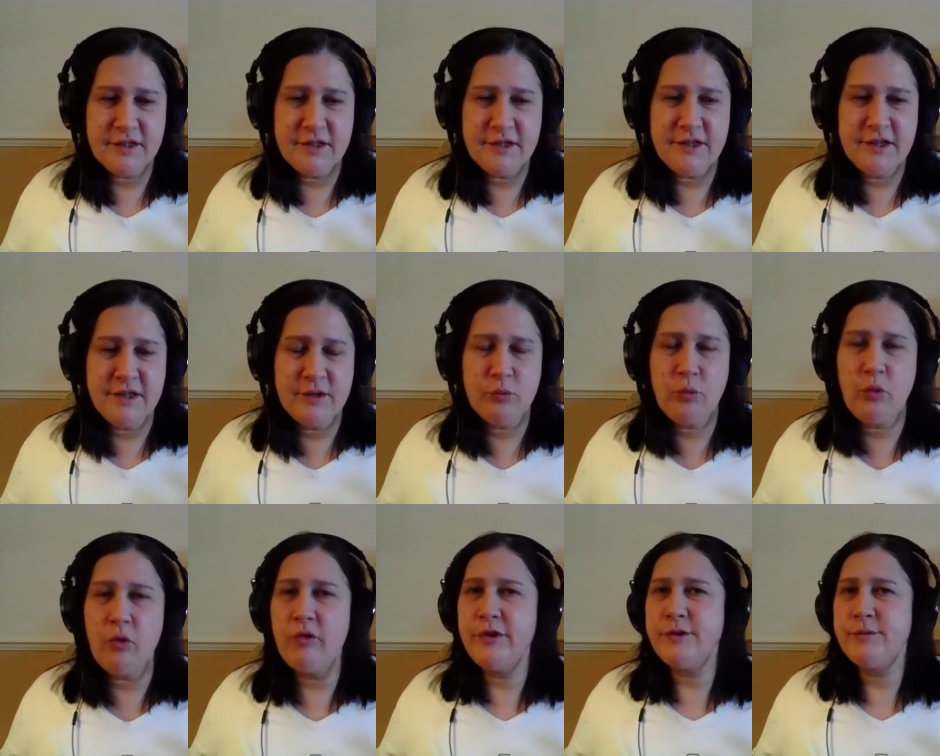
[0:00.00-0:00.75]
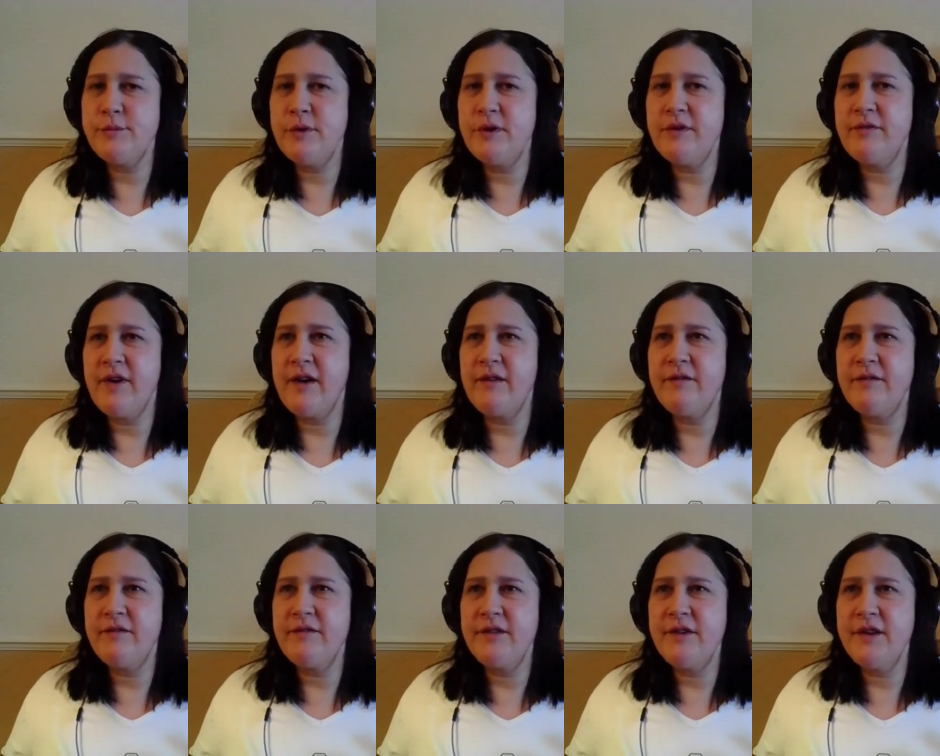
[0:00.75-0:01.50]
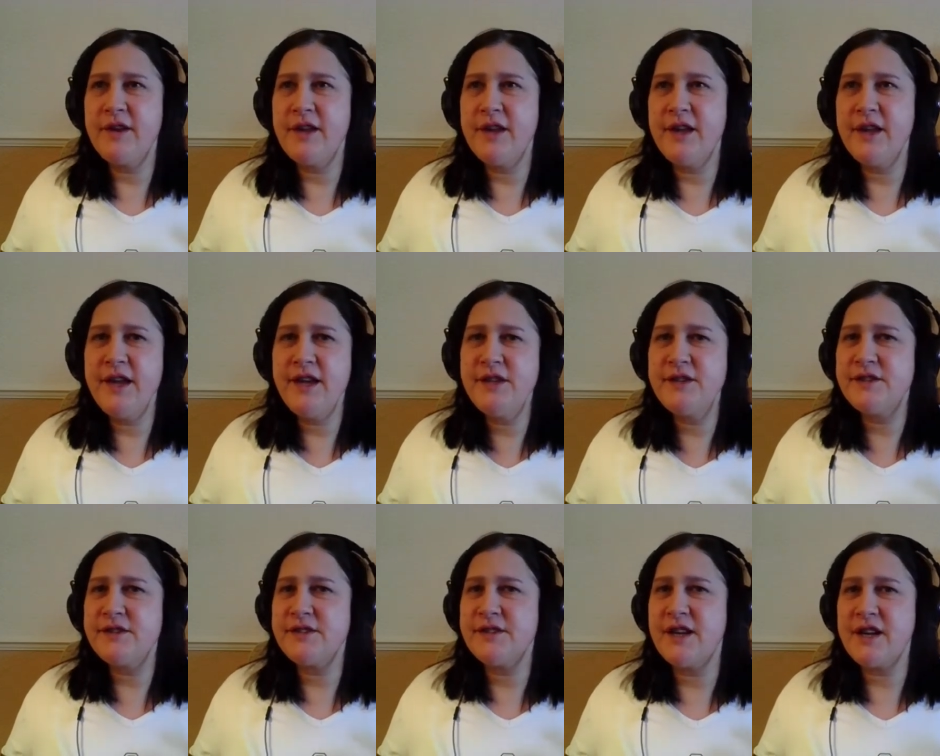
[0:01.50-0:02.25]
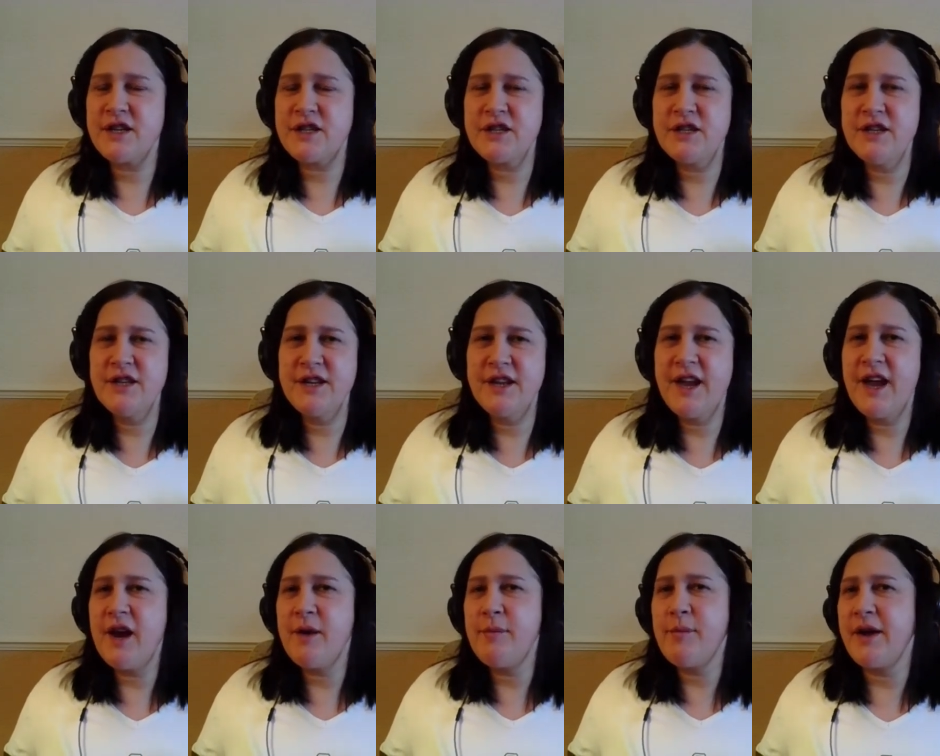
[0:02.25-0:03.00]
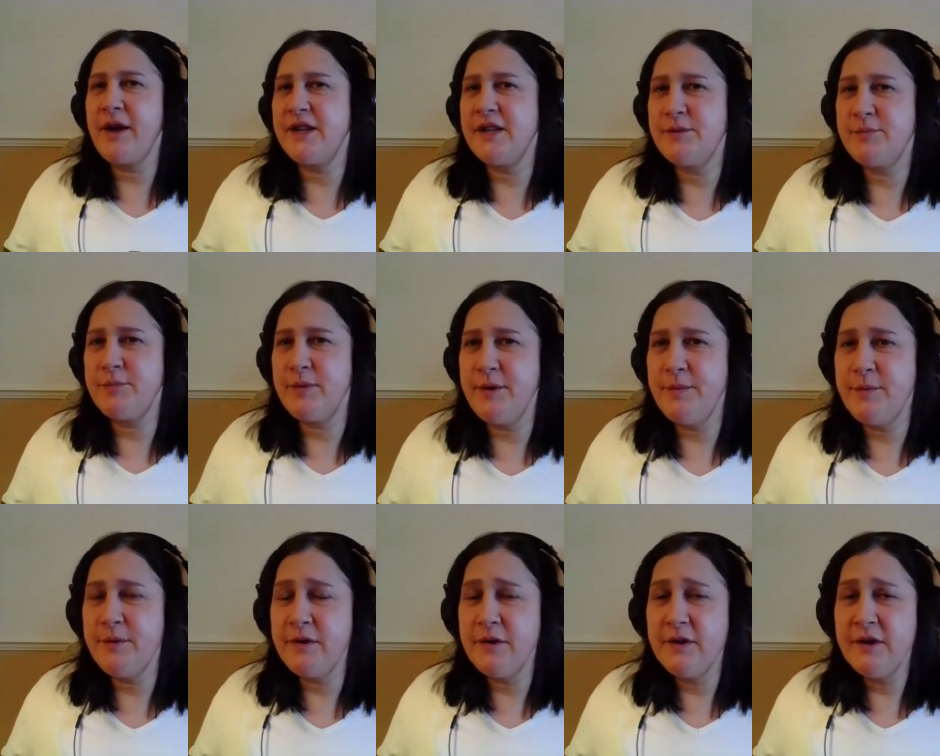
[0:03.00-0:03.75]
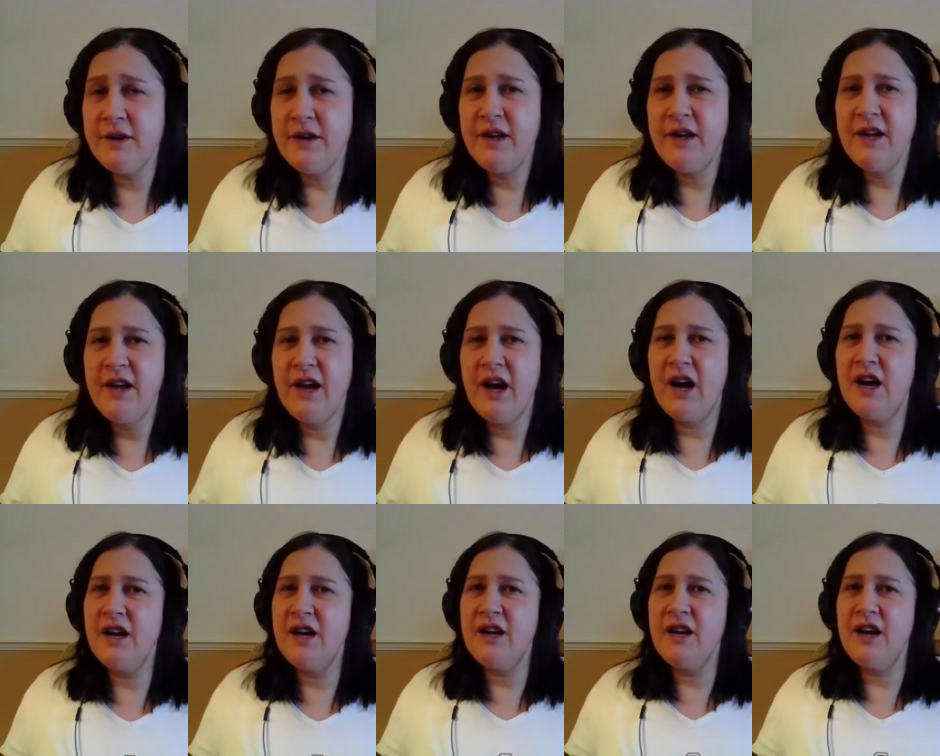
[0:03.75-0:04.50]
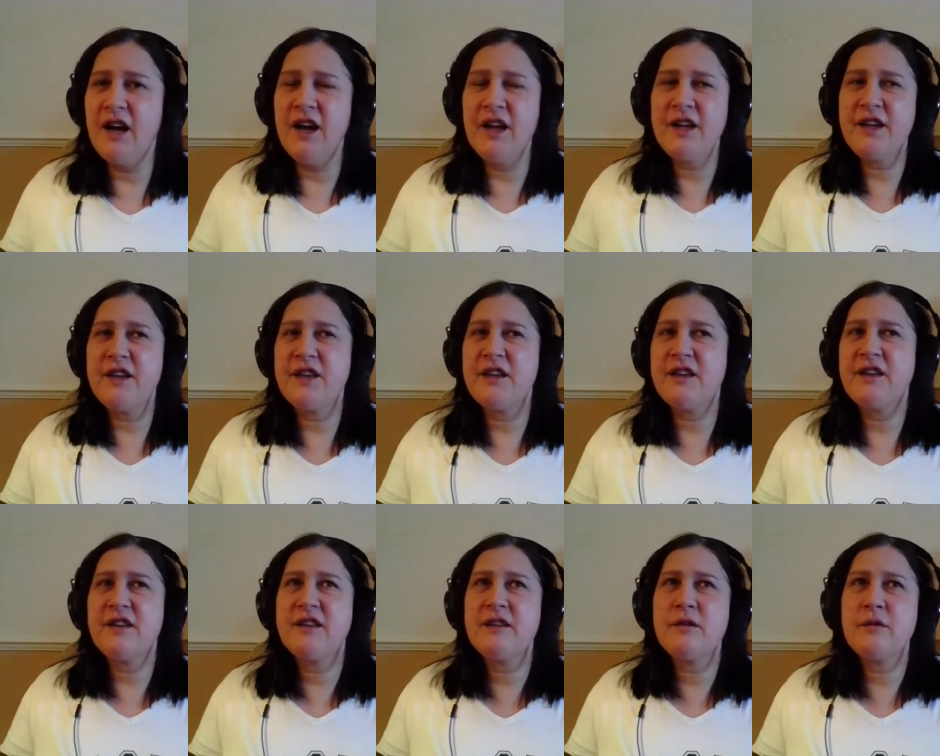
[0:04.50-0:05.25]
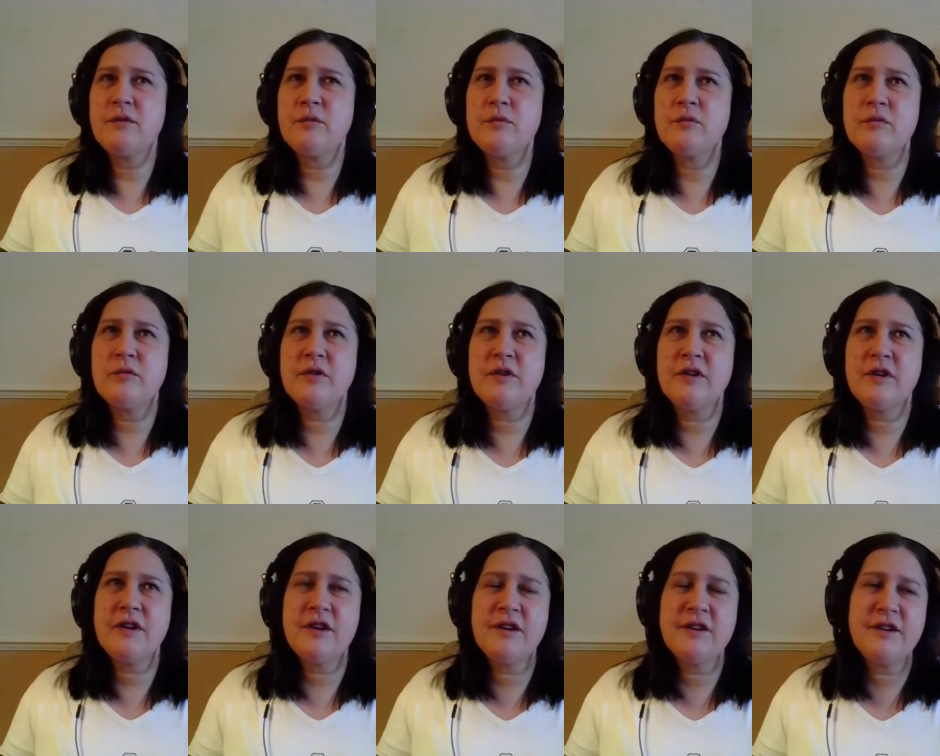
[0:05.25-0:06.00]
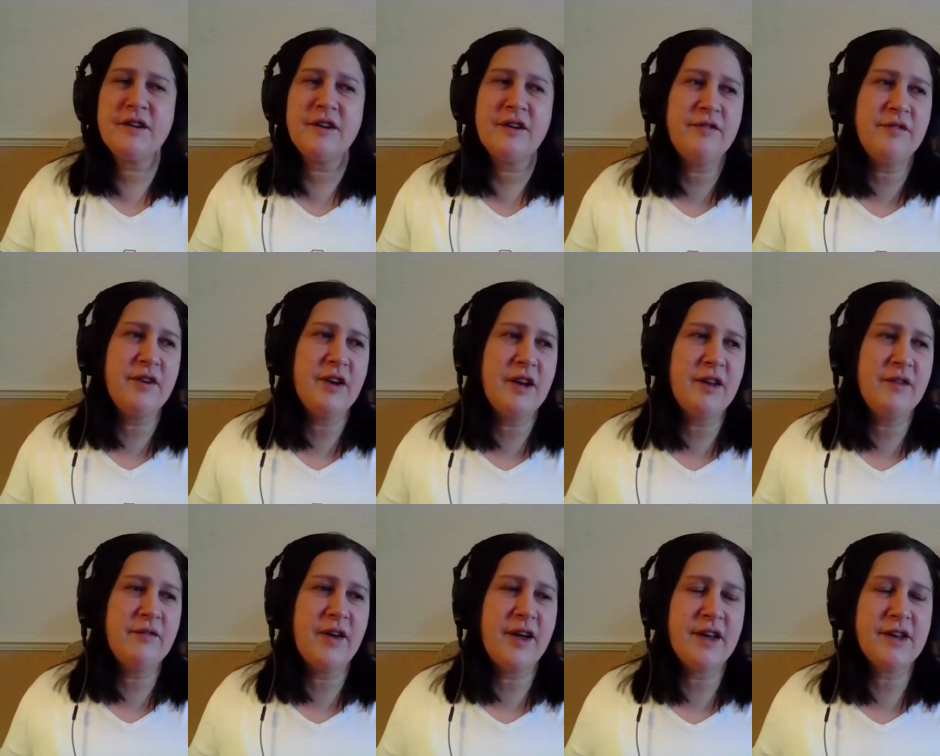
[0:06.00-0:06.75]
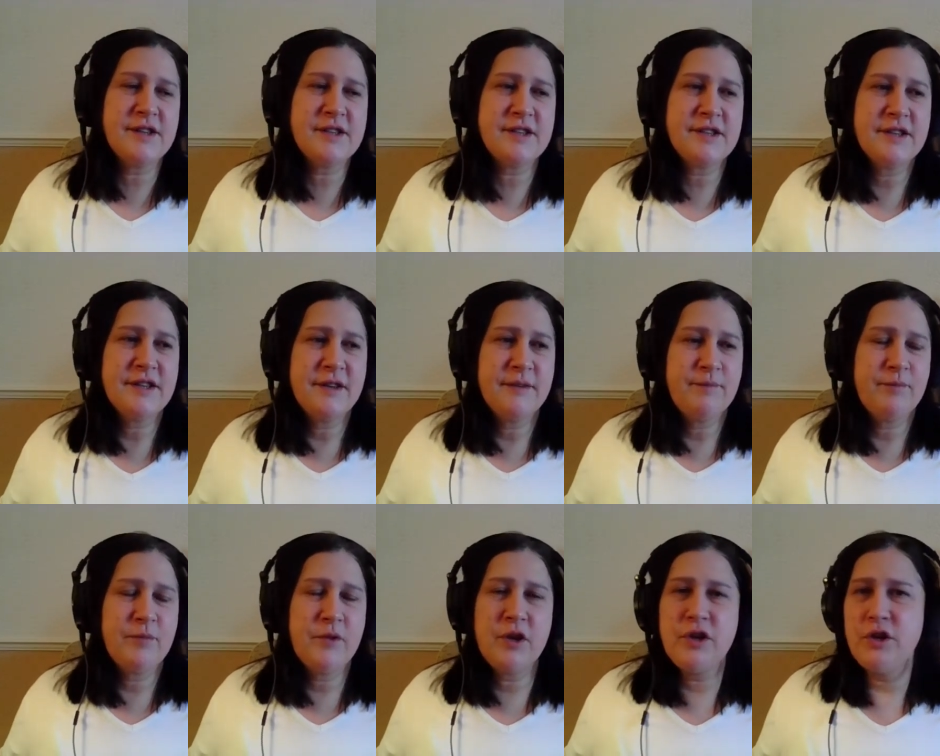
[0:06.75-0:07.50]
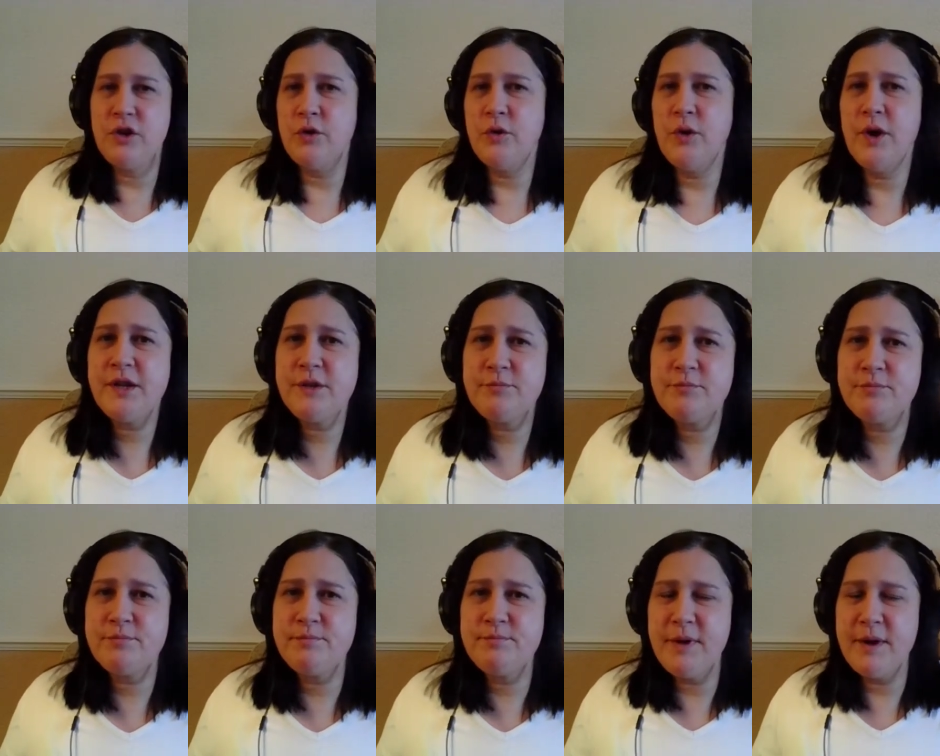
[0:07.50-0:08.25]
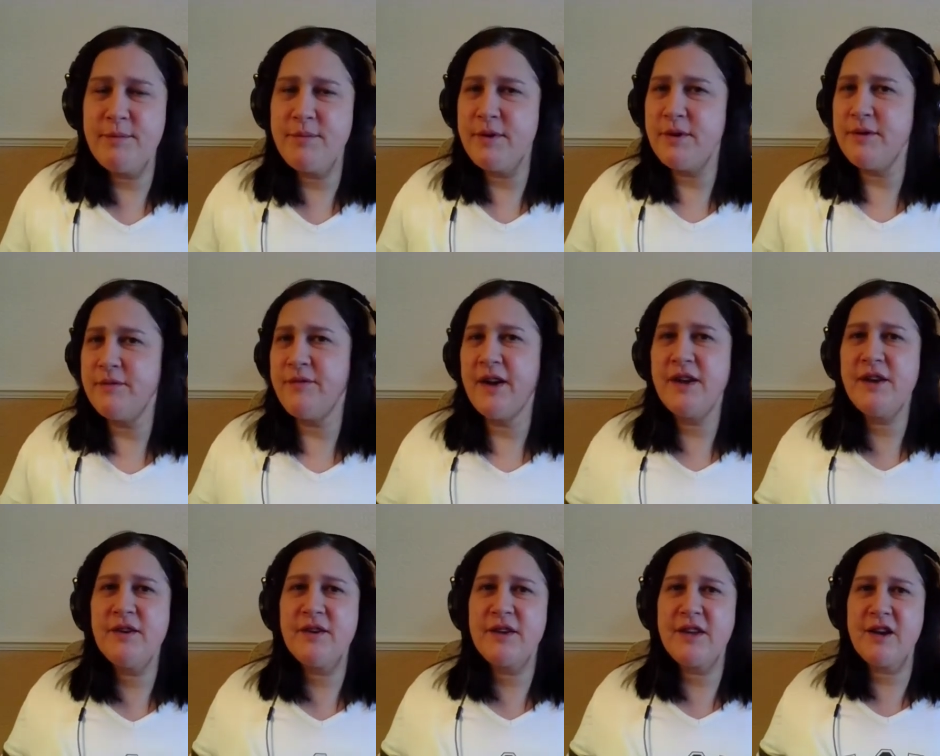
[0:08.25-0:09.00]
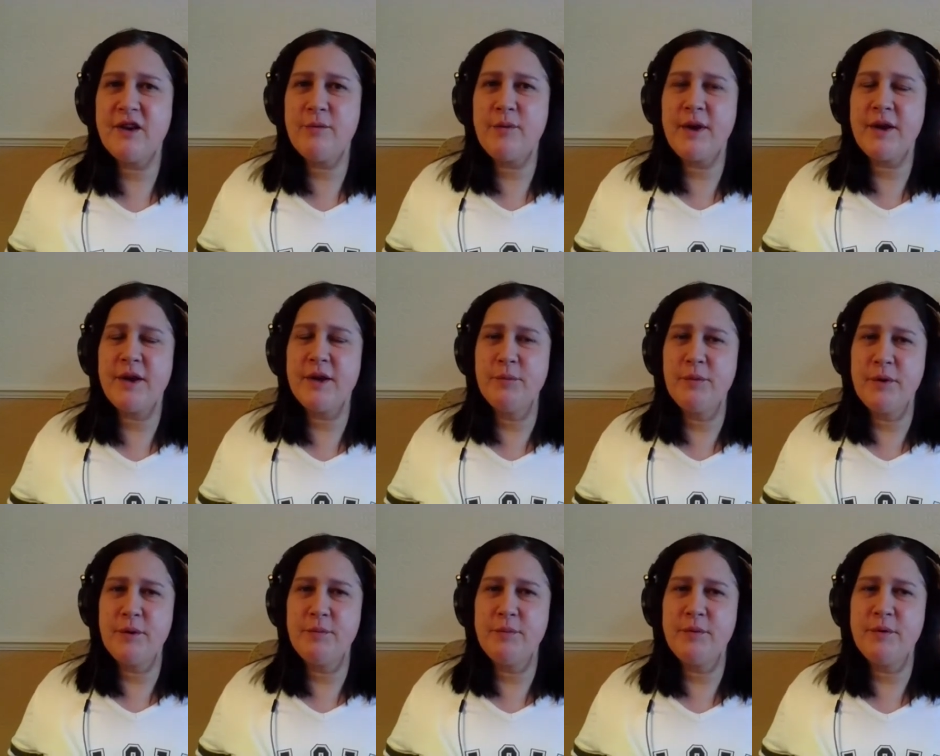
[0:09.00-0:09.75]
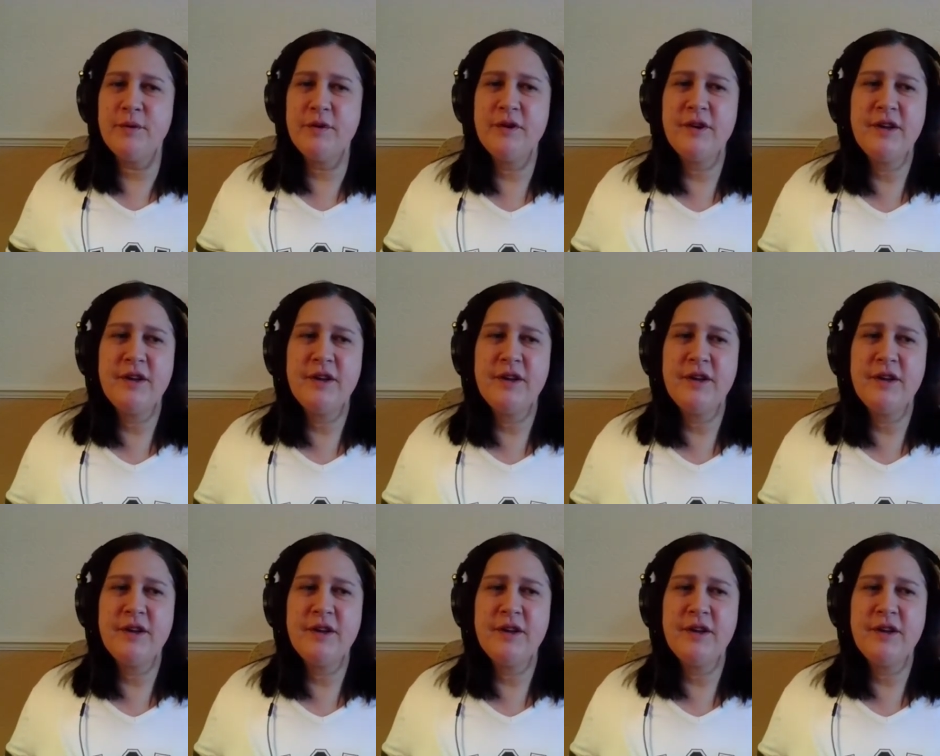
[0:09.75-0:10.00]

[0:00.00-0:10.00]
it worries me that he doesn't actually care about his people. I, I, I got a feeling that the US maybe they don't care about their people.